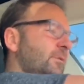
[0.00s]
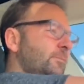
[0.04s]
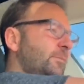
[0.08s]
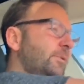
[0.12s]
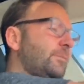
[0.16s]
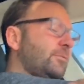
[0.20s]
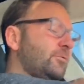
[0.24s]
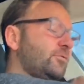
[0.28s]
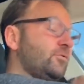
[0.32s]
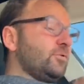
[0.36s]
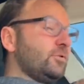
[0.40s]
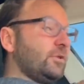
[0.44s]

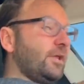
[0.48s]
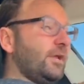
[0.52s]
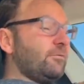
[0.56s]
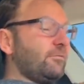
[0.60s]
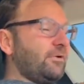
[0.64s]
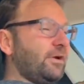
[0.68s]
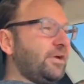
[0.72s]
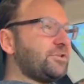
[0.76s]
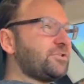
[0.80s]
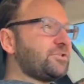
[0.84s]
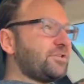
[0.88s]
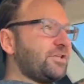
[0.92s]
people do late
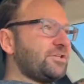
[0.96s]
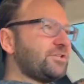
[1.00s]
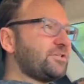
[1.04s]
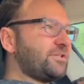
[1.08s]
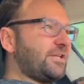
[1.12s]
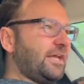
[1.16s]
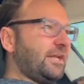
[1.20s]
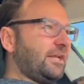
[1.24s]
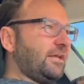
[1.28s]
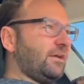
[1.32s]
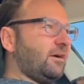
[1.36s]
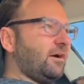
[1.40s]
reg. They just
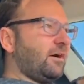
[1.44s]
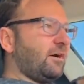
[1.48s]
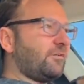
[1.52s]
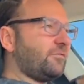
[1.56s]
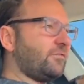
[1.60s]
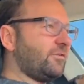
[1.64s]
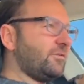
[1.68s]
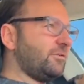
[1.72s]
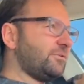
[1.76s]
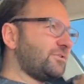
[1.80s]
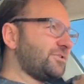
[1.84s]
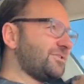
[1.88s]
ante off,
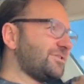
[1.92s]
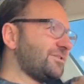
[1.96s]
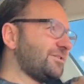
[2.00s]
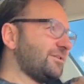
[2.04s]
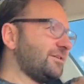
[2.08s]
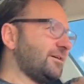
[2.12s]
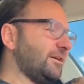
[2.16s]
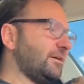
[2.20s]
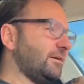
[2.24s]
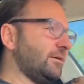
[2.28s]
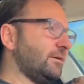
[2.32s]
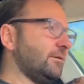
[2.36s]
which
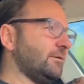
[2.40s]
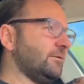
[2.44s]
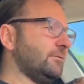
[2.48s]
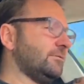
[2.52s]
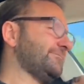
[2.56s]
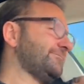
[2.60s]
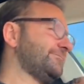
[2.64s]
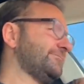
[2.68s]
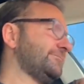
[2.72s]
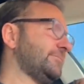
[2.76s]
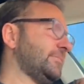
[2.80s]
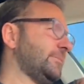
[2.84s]
I don't know.
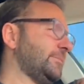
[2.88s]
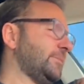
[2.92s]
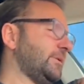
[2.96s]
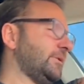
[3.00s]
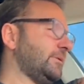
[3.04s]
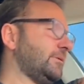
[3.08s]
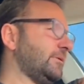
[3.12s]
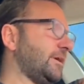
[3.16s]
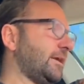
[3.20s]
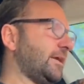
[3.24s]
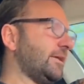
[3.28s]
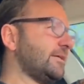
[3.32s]

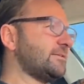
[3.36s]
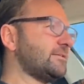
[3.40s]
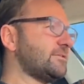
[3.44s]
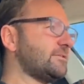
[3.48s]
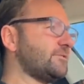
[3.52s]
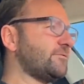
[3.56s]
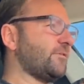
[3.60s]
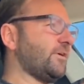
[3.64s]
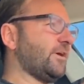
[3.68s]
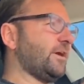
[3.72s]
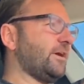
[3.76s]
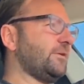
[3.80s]
I guess
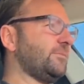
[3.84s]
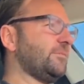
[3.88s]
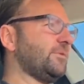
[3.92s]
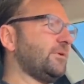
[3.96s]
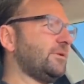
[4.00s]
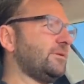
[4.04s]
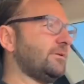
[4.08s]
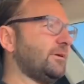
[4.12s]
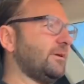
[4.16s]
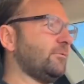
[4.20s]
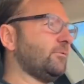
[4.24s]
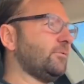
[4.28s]
it's fine,
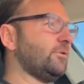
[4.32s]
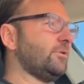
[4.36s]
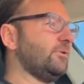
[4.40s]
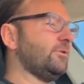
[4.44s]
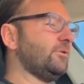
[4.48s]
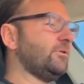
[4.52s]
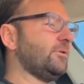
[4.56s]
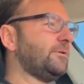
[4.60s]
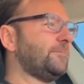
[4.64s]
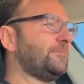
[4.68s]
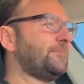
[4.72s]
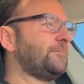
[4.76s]
but I
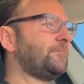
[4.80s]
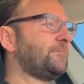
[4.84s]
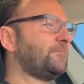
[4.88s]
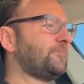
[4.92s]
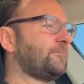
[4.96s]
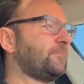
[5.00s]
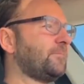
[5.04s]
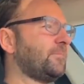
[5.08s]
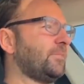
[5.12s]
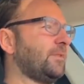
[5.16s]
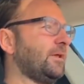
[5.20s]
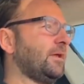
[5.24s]
wouldn't do it.
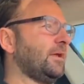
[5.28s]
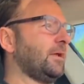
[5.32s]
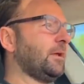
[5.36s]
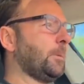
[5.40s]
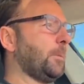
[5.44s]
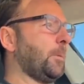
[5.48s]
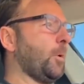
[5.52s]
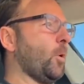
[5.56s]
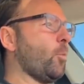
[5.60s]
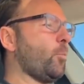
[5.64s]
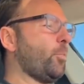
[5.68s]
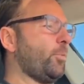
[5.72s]

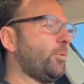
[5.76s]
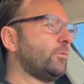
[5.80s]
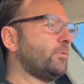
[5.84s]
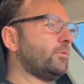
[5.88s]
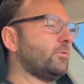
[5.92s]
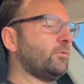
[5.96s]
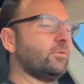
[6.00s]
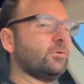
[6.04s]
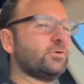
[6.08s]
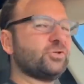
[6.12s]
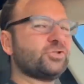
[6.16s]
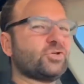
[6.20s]
Nope,
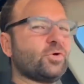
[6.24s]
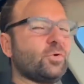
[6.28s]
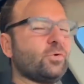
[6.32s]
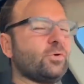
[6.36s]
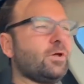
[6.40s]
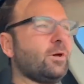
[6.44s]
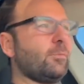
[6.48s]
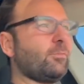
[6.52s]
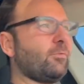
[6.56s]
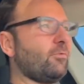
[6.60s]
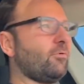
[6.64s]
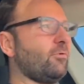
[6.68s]
we're
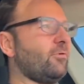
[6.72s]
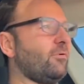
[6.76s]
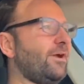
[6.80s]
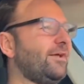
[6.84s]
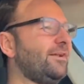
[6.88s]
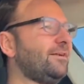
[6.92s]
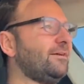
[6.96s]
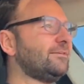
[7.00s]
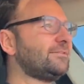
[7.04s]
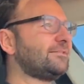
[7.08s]
showing up right